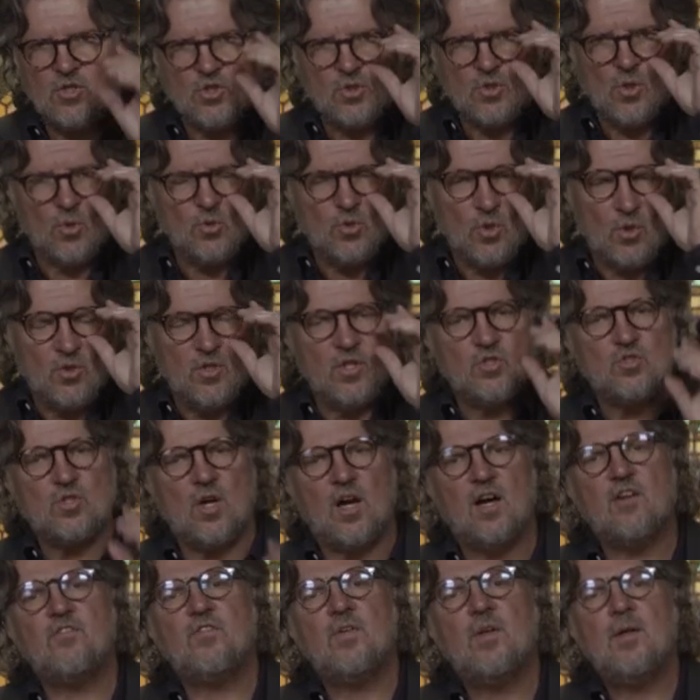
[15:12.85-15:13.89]
Not, don't turn
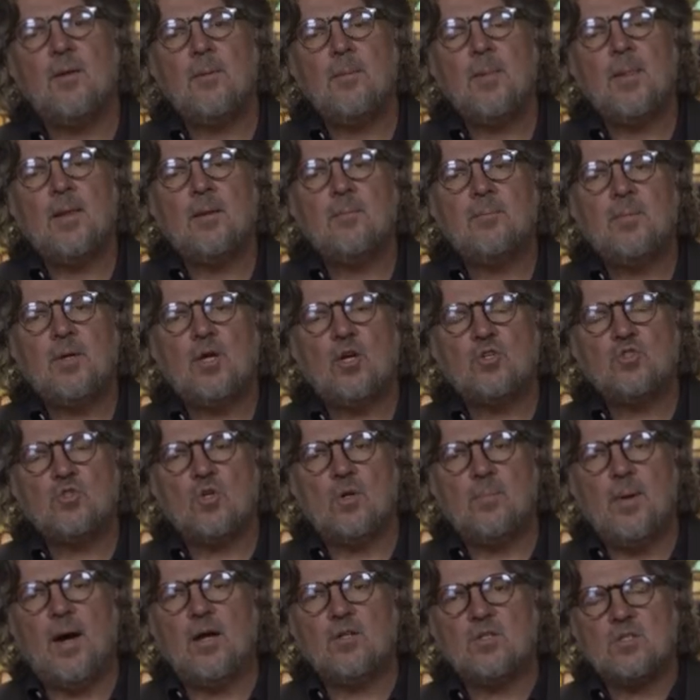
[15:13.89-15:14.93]
this off
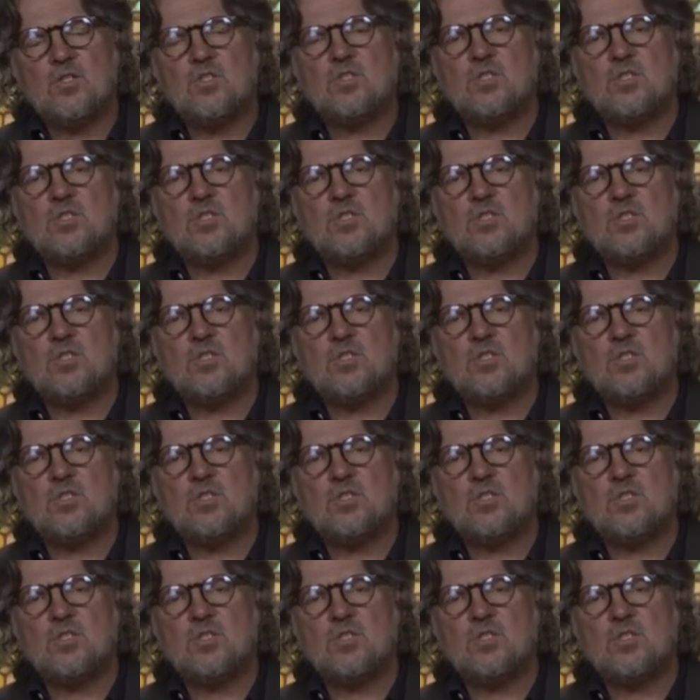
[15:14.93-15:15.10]
because you're about